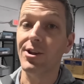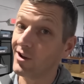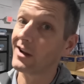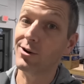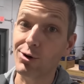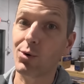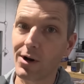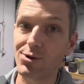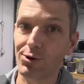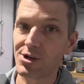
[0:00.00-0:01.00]
you got to do
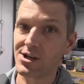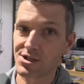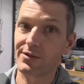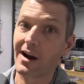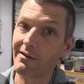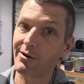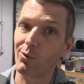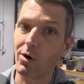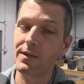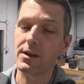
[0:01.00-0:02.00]
20 tool changes for every
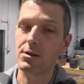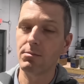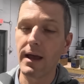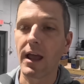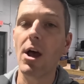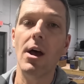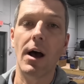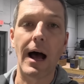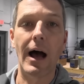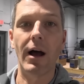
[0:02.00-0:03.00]
one that you make
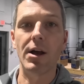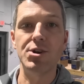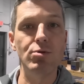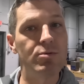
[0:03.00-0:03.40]
uh, you